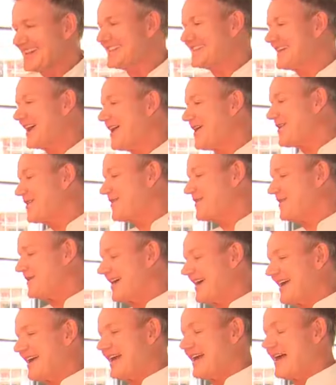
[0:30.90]

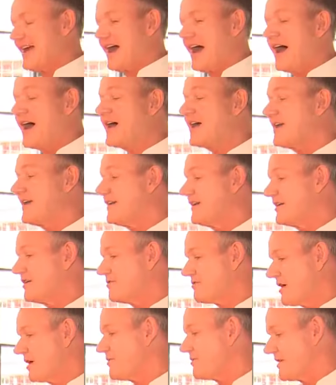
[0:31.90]
So I
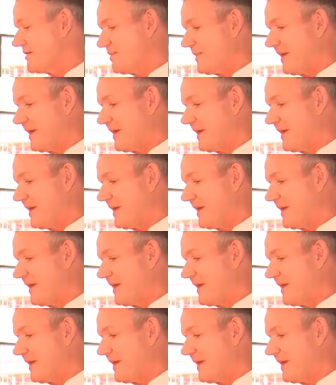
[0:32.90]
grew up with